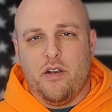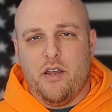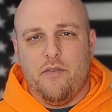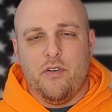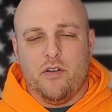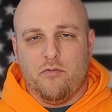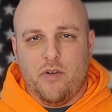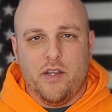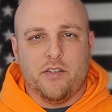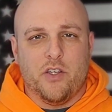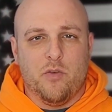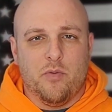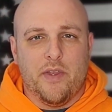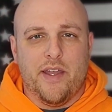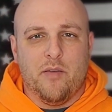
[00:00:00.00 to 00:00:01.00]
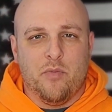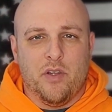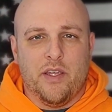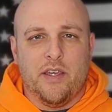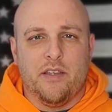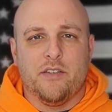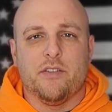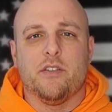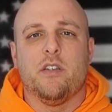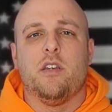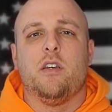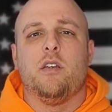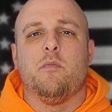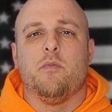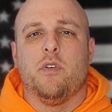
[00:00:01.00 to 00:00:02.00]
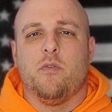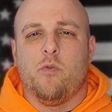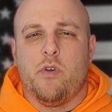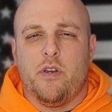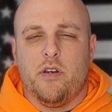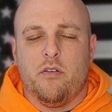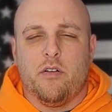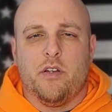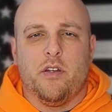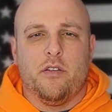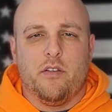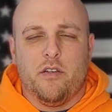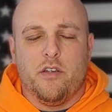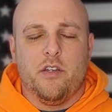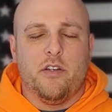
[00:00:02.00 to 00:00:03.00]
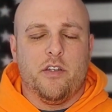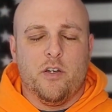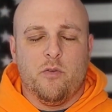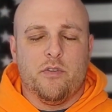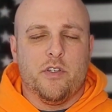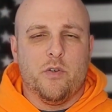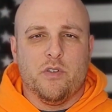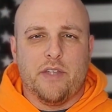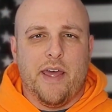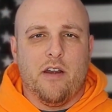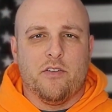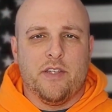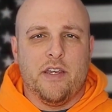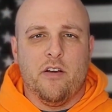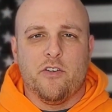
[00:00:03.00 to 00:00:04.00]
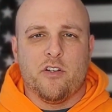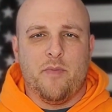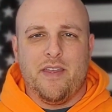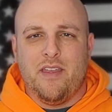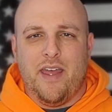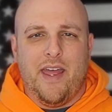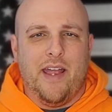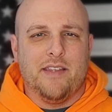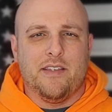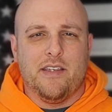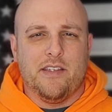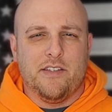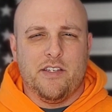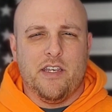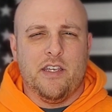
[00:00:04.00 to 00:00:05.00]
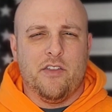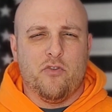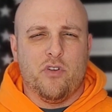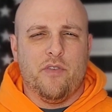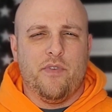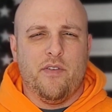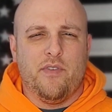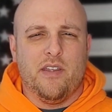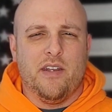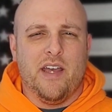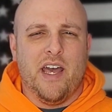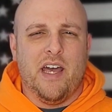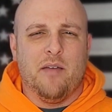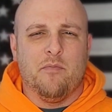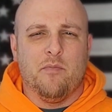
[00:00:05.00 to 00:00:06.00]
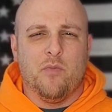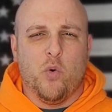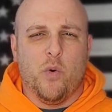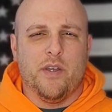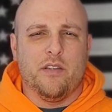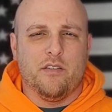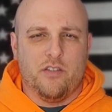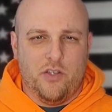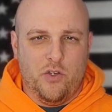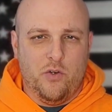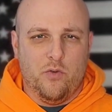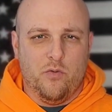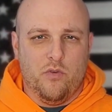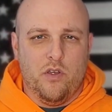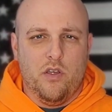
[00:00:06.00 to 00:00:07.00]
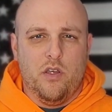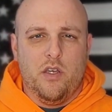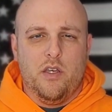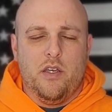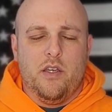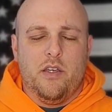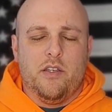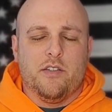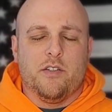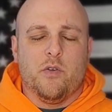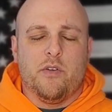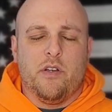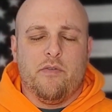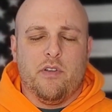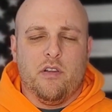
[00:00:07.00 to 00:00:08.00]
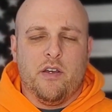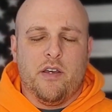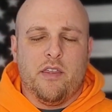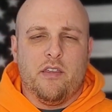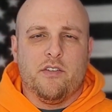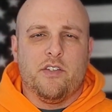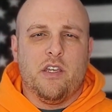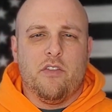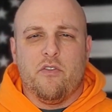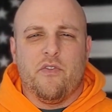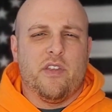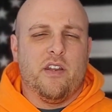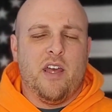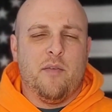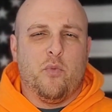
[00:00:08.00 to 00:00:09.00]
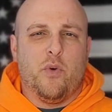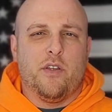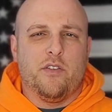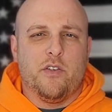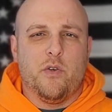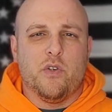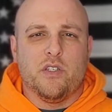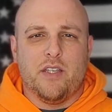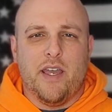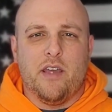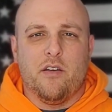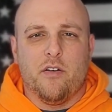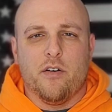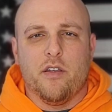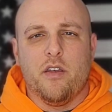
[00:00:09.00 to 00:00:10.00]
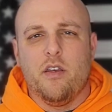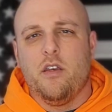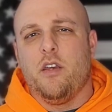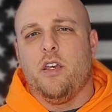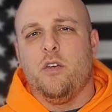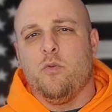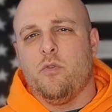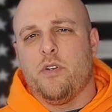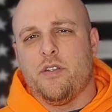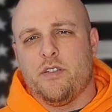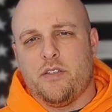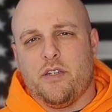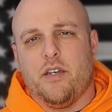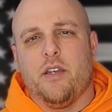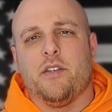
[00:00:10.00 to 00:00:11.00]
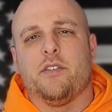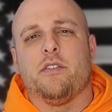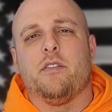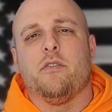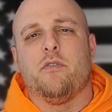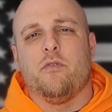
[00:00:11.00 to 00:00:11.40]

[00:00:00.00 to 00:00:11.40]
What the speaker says: a rescue plan in place. But one of your good go-to standards here is going to be the ANSI Z359.2. So if you look at the Z359.2 standard, it will discuss